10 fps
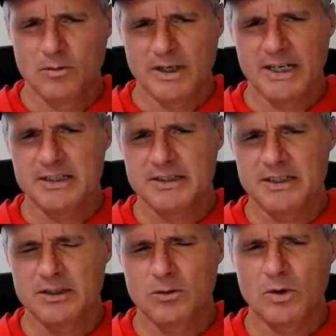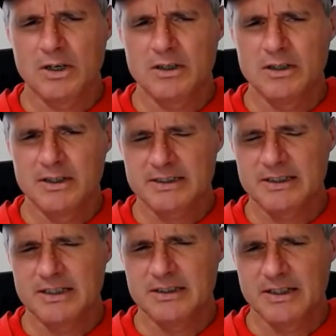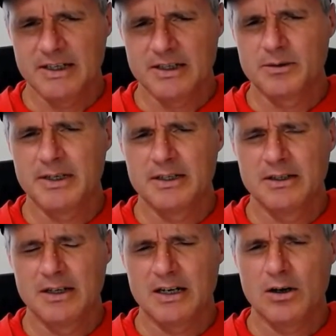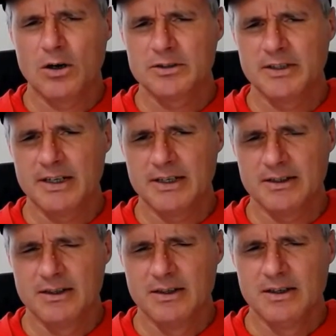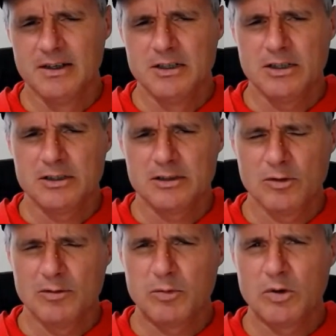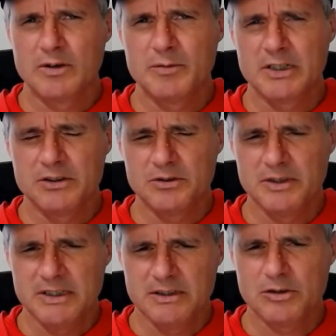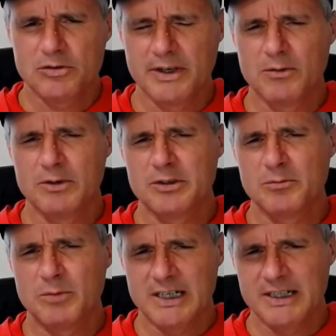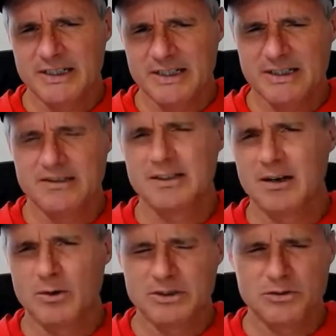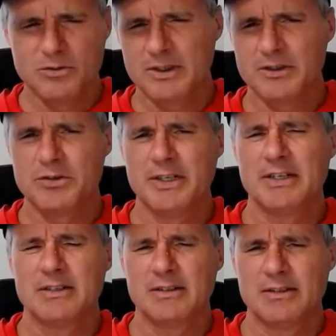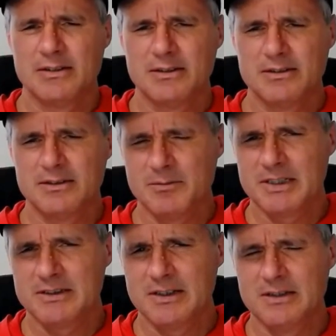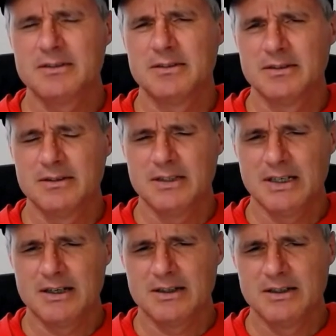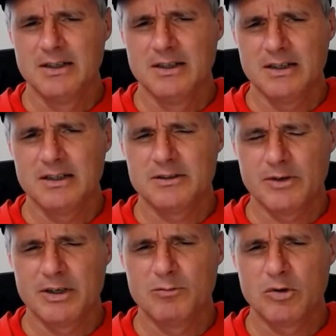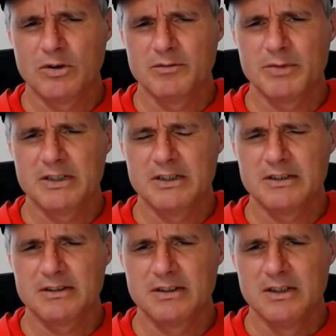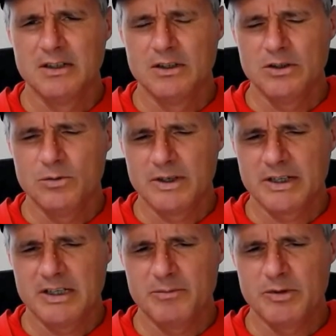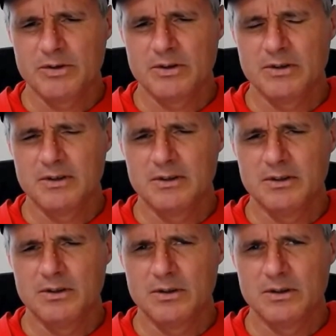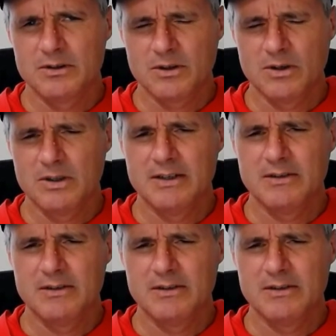one aid station water, next station Gatorade. I alternate. It's real important because you need to drink what your body needs, not what you want to drink. Does that make sense? Yeah, it's very important because you want to keep your salt